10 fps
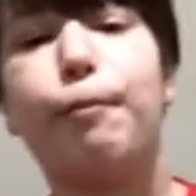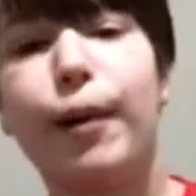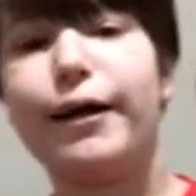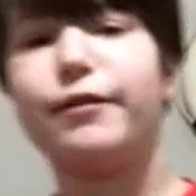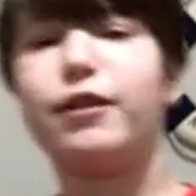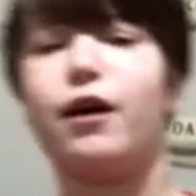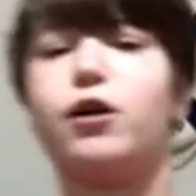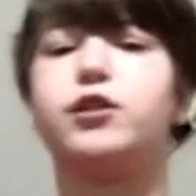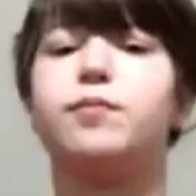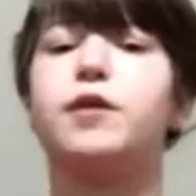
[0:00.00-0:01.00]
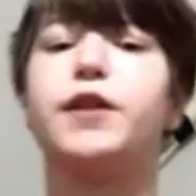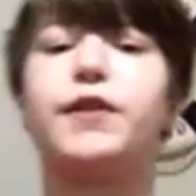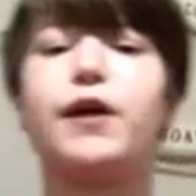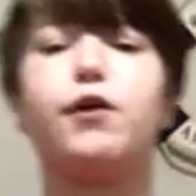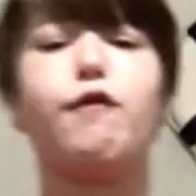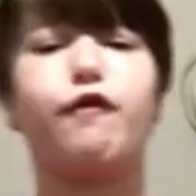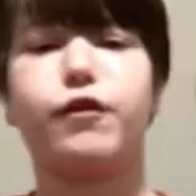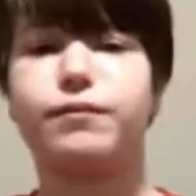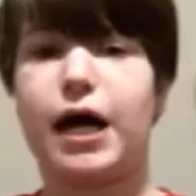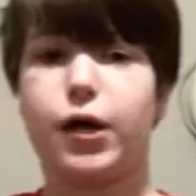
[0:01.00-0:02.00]
but ultimately they could have
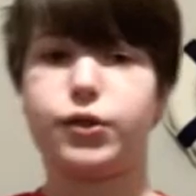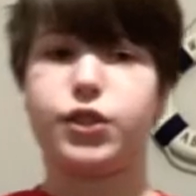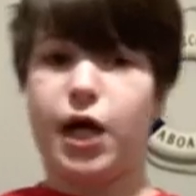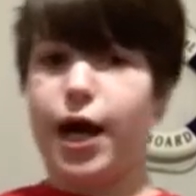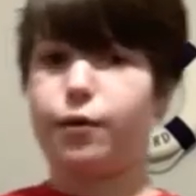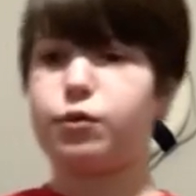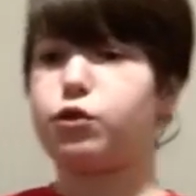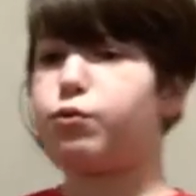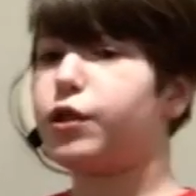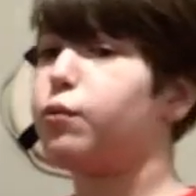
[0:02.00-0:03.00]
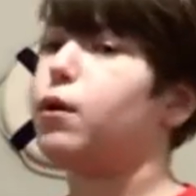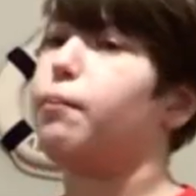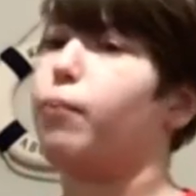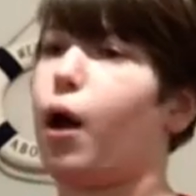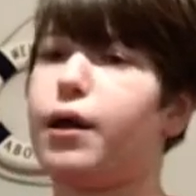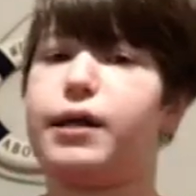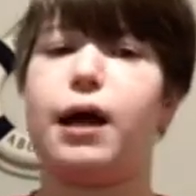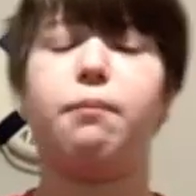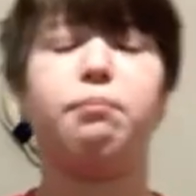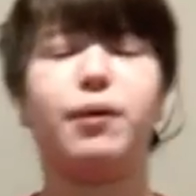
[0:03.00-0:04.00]
filmed outside, which really would have brought it
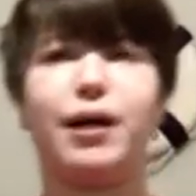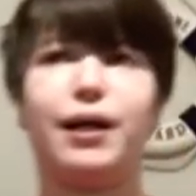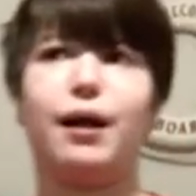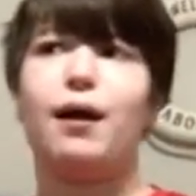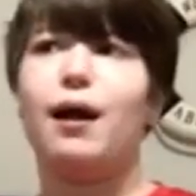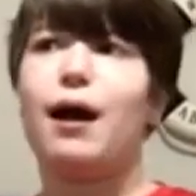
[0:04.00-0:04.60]
out, but